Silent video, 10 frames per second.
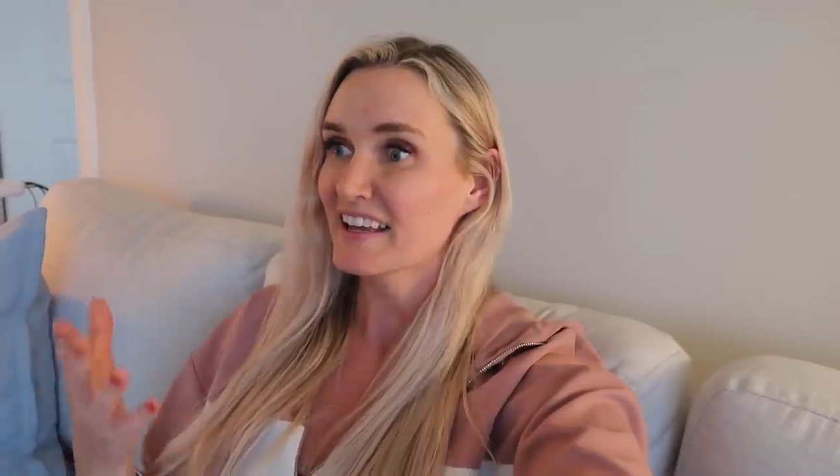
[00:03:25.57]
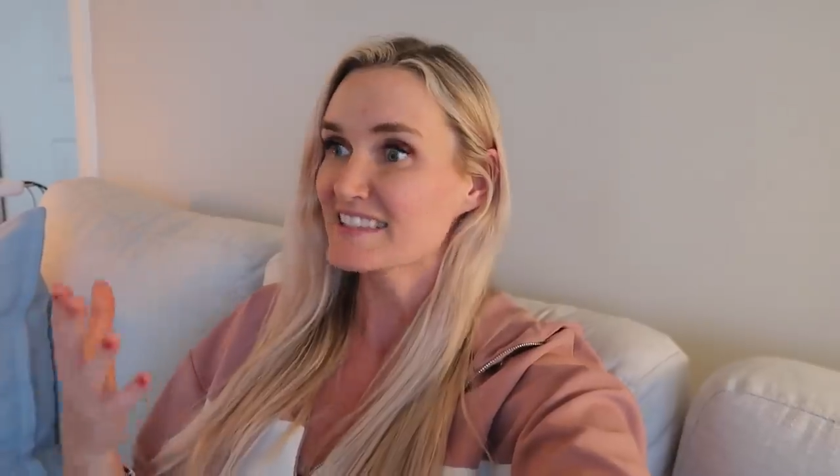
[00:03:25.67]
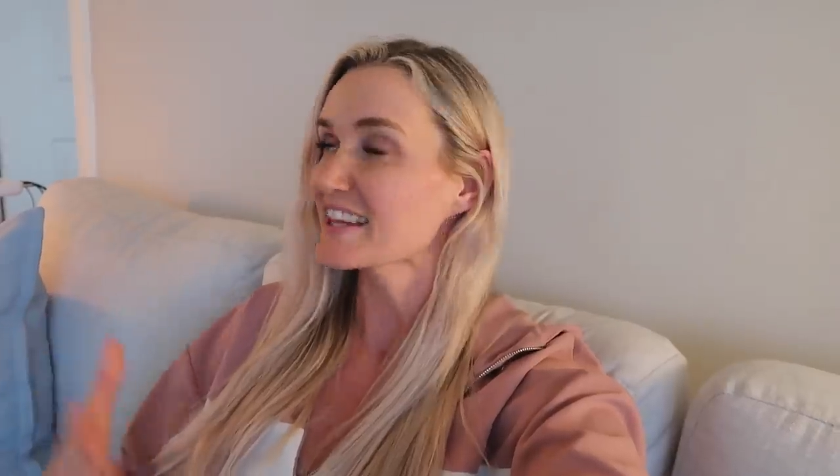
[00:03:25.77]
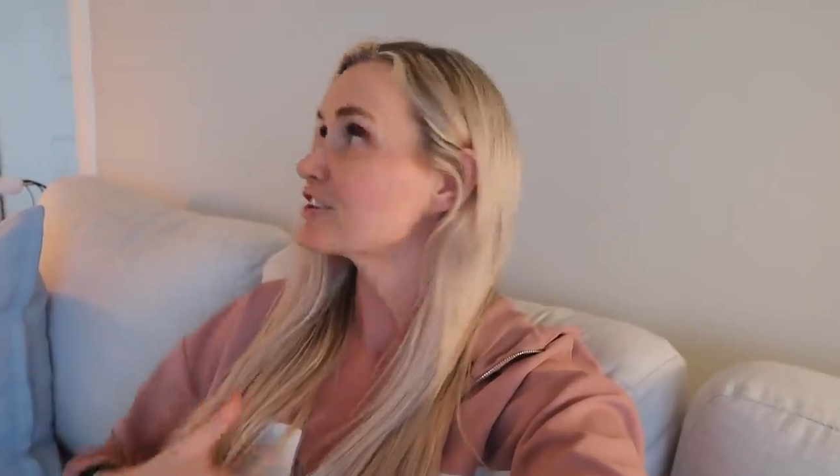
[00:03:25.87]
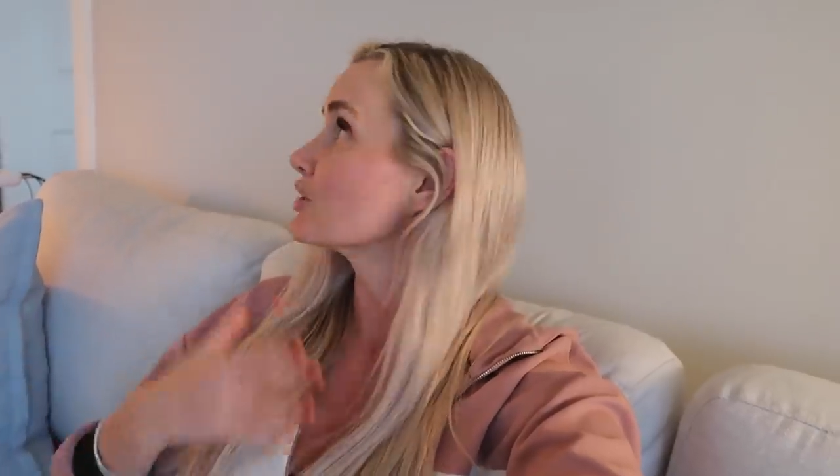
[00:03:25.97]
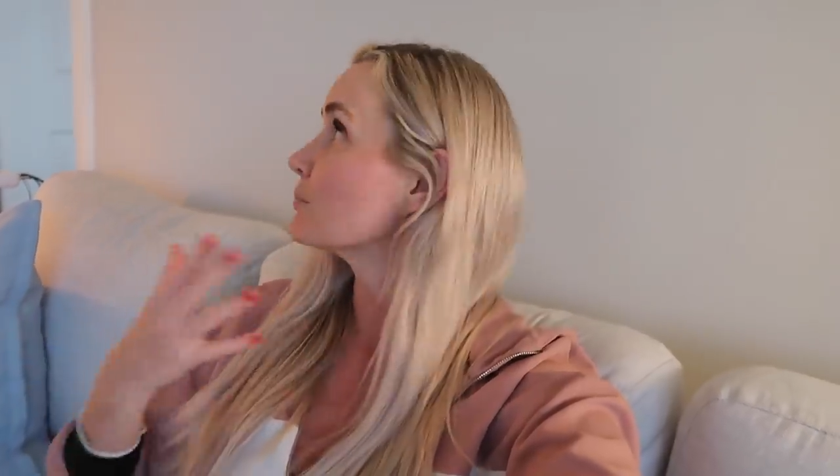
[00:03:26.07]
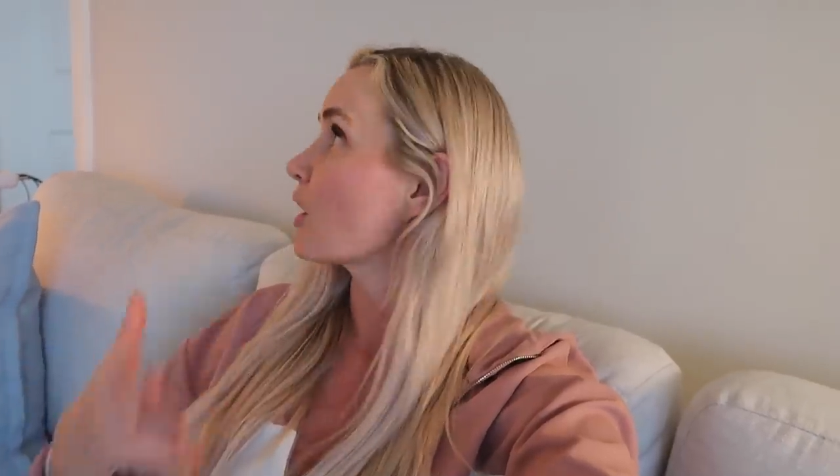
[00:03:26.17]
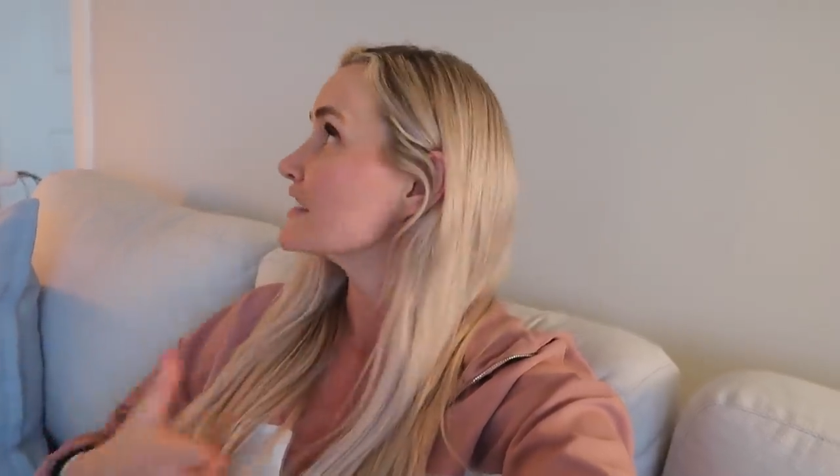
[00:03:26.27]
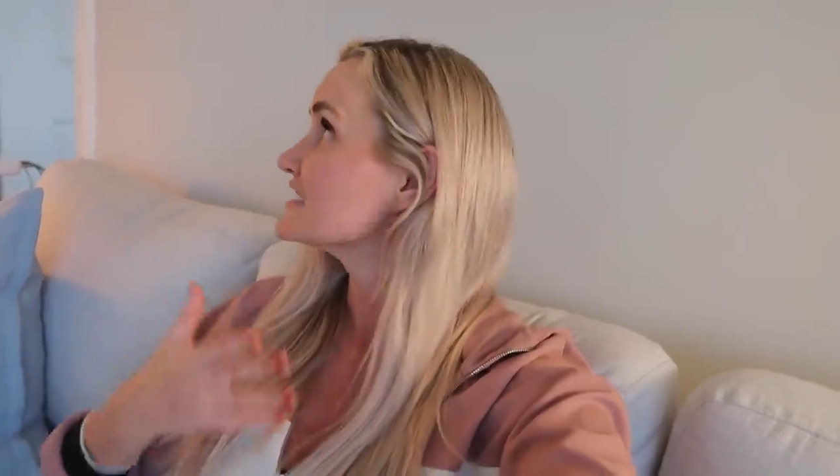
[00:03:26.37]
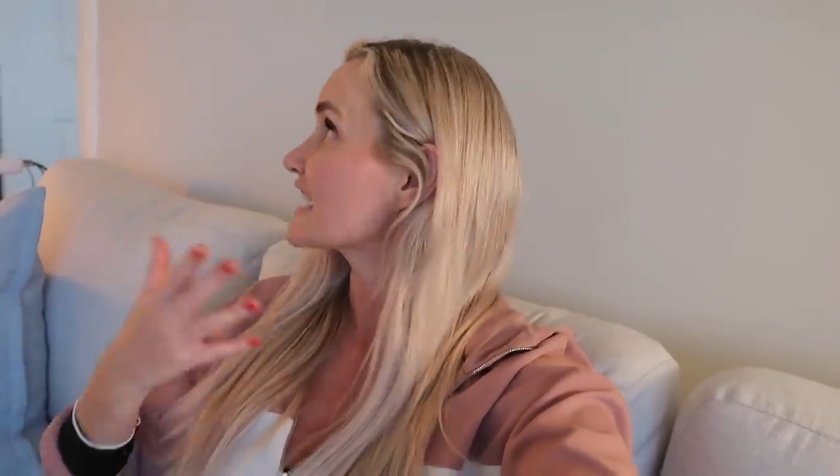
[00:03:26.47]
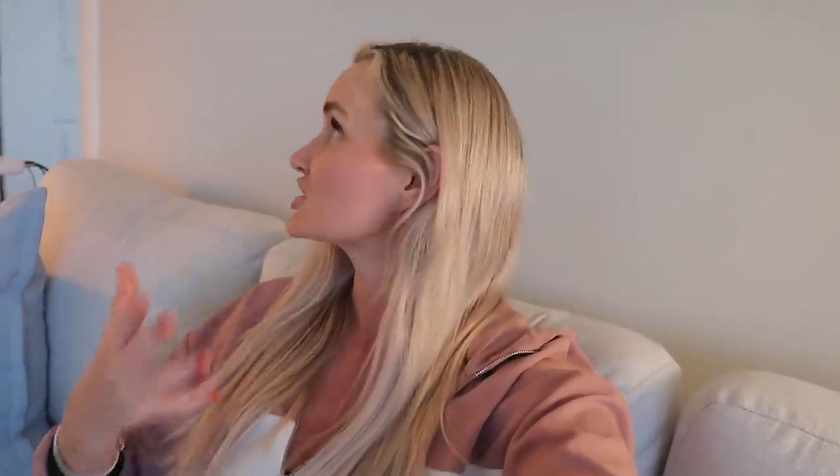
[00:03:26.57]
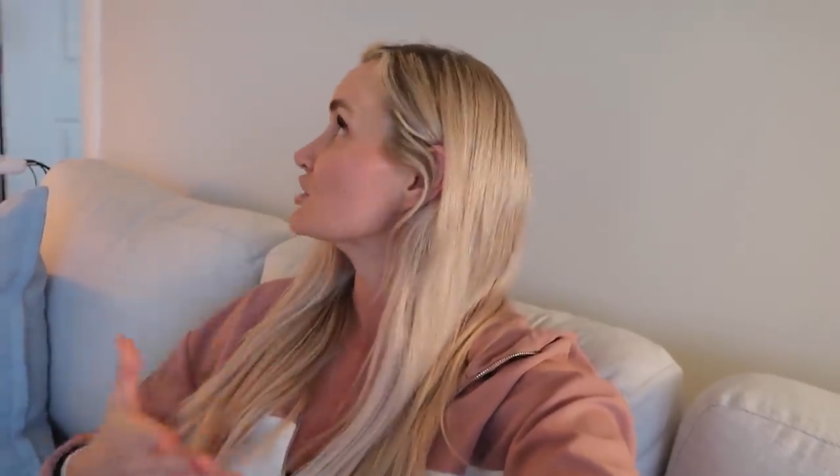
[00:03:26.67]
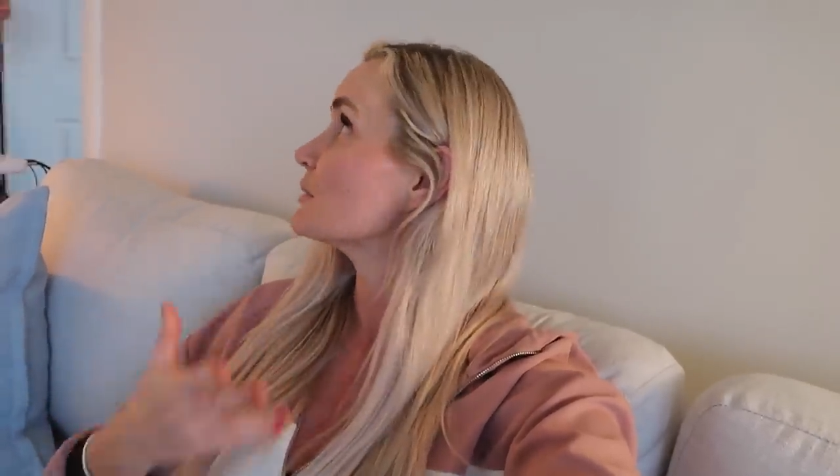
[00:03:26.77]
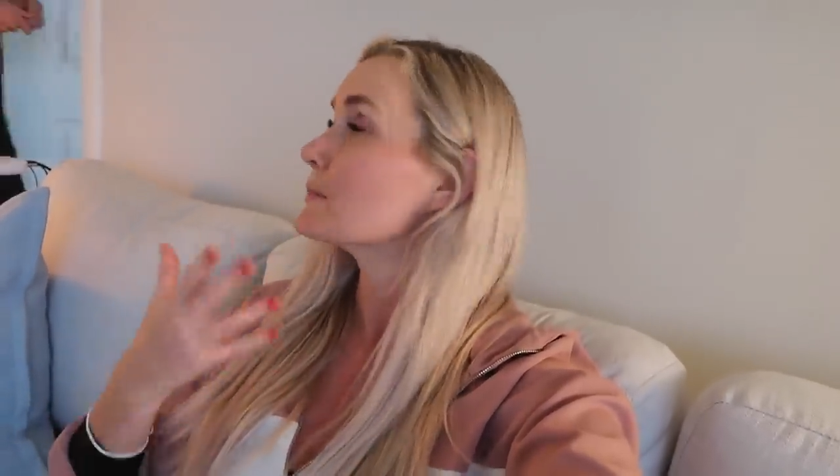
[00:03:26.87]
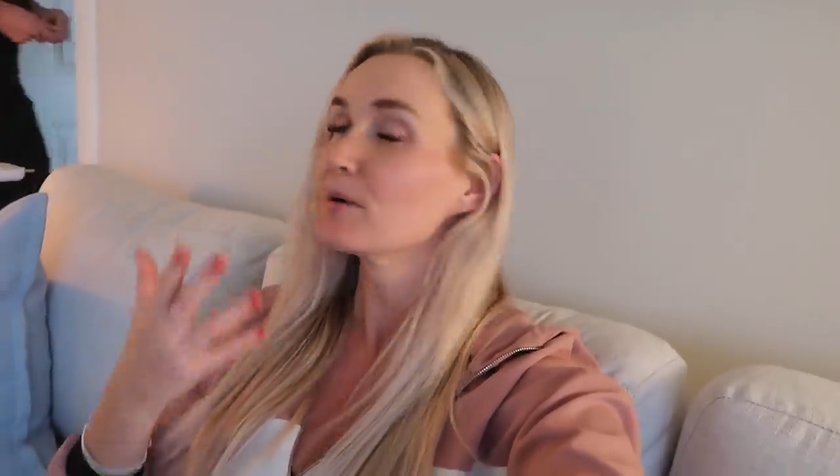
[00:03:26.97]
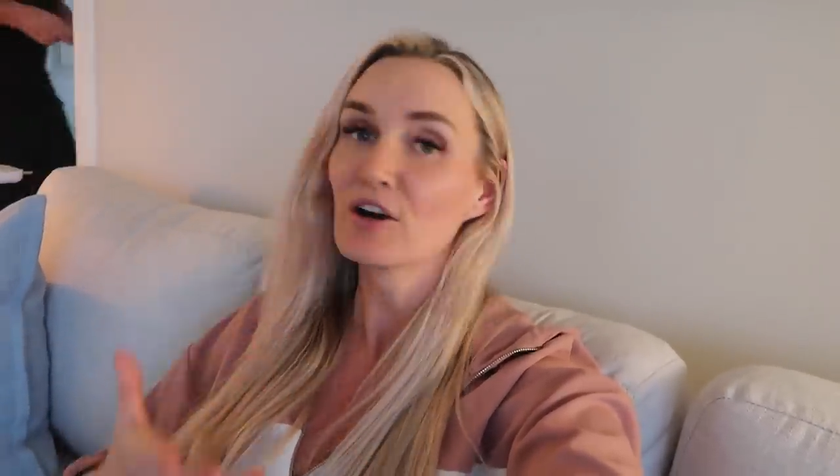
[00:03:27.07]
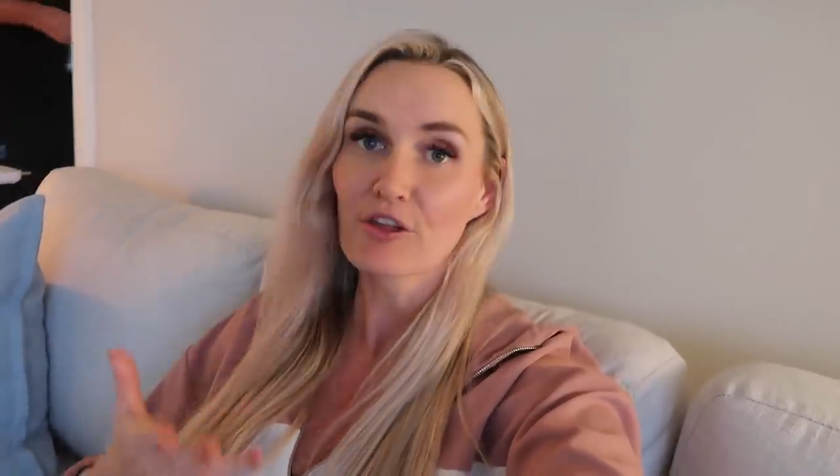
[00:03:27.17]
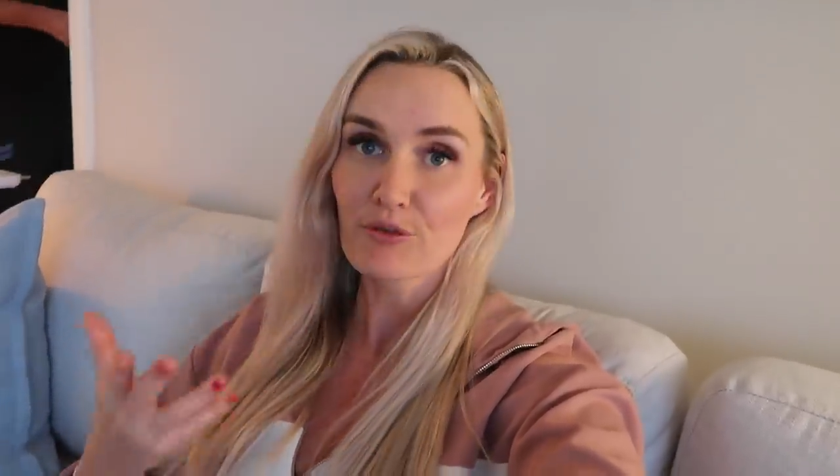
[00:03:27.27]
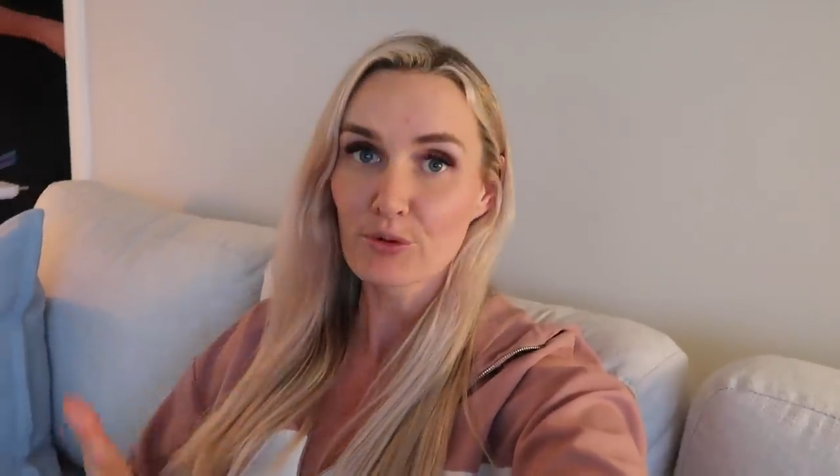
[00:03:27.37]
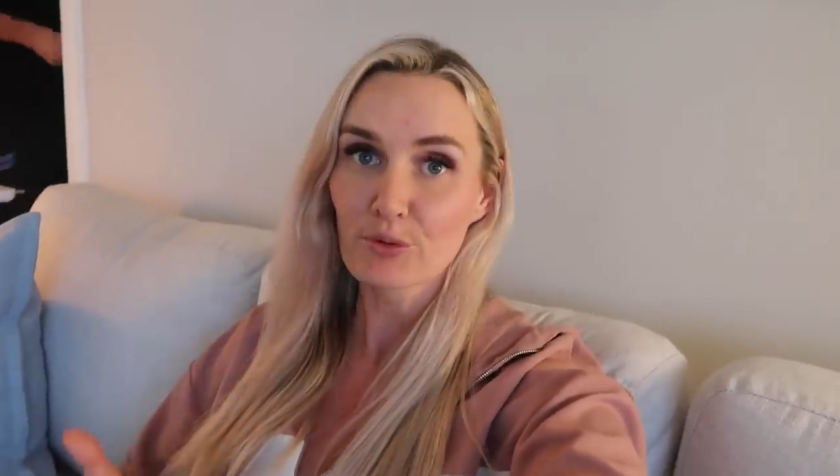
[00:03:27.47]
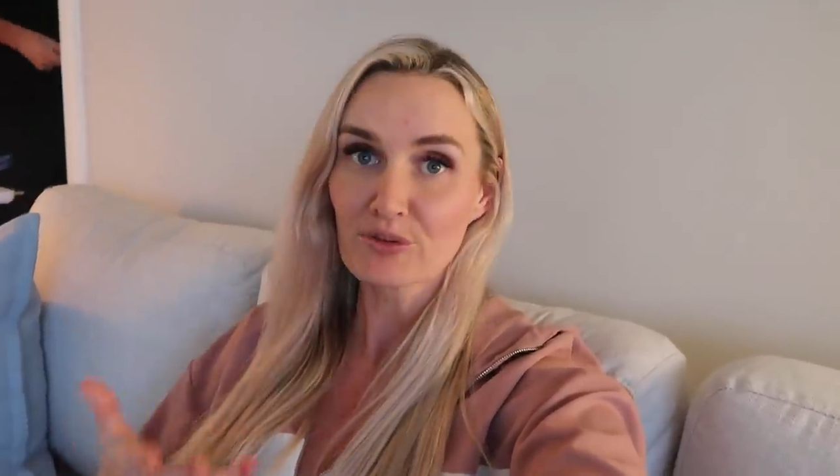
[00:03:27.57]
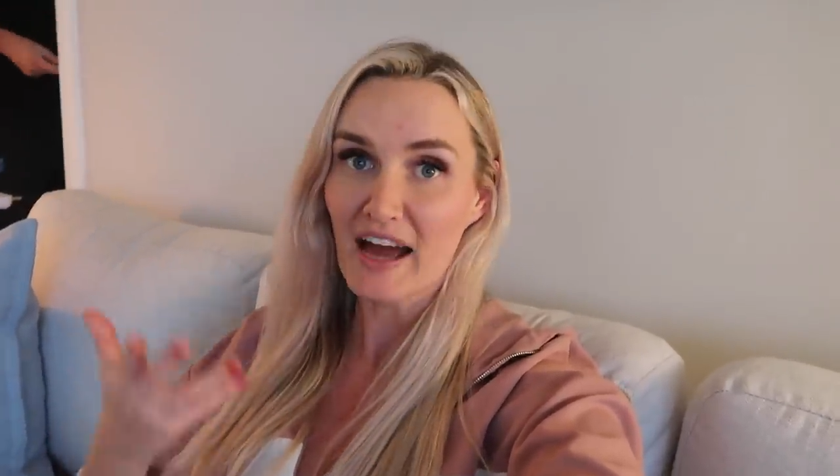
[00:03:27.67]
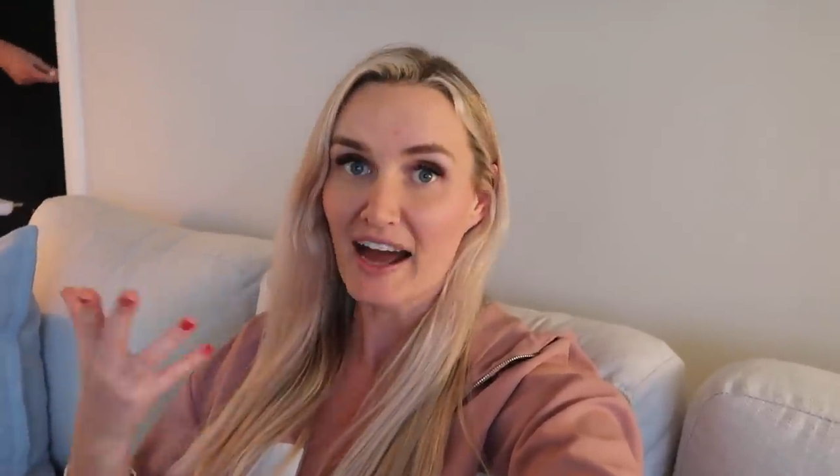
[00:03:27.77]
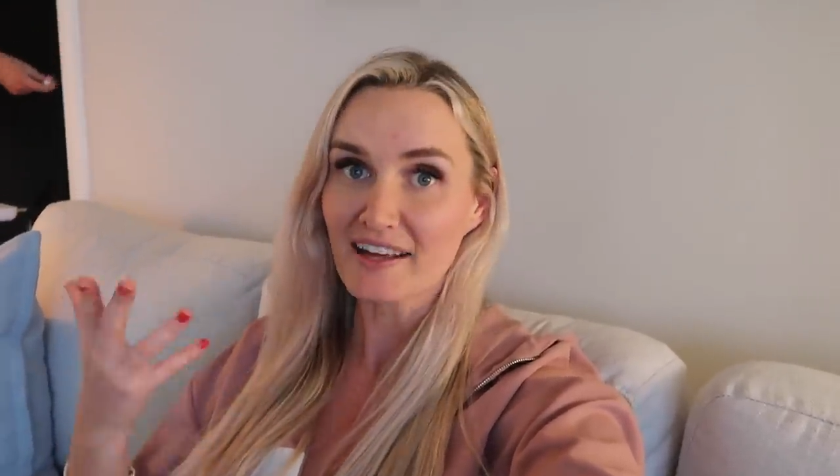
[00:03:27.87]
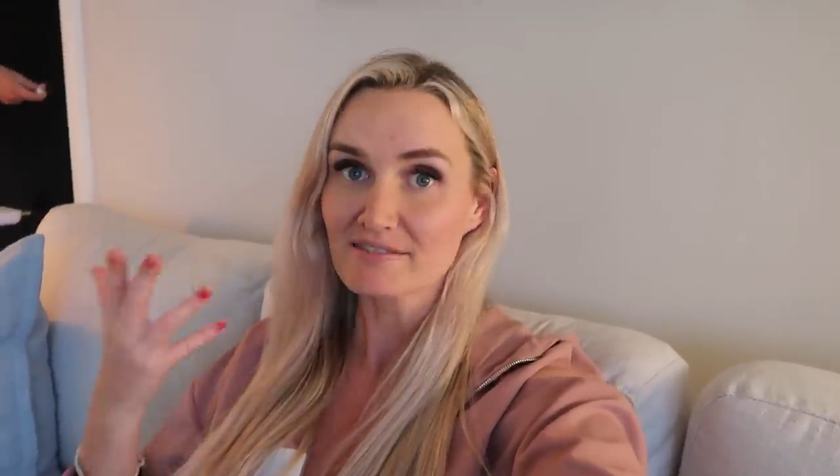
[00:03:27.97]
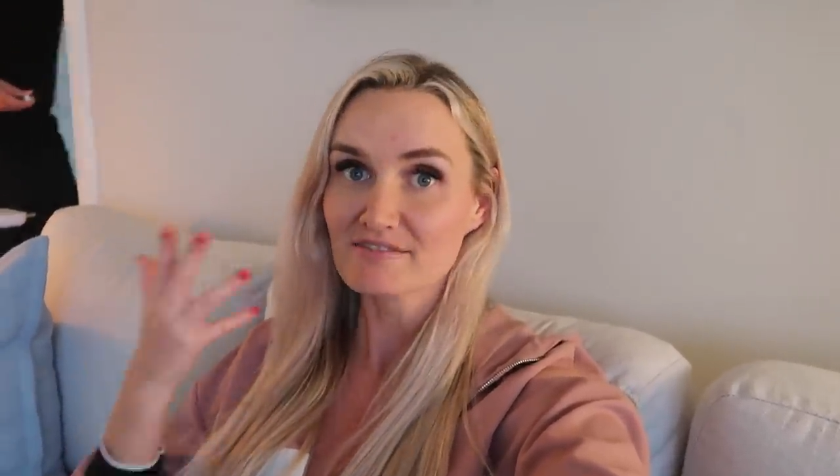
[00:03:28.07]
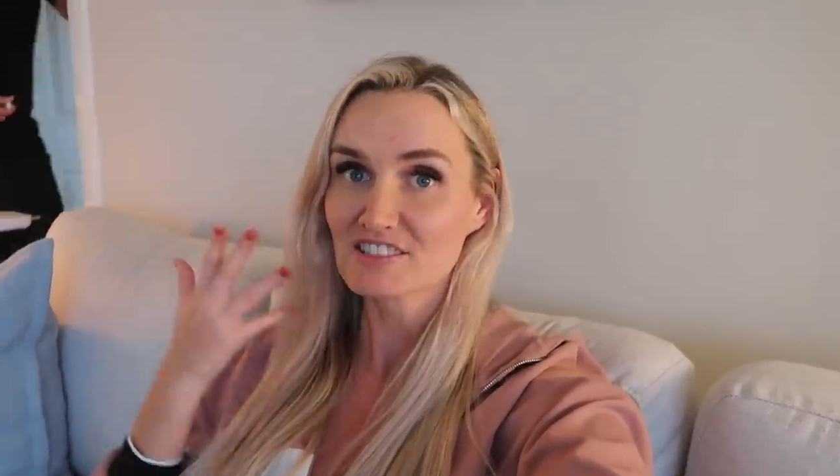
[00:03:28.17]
it's like your body's actually been put through that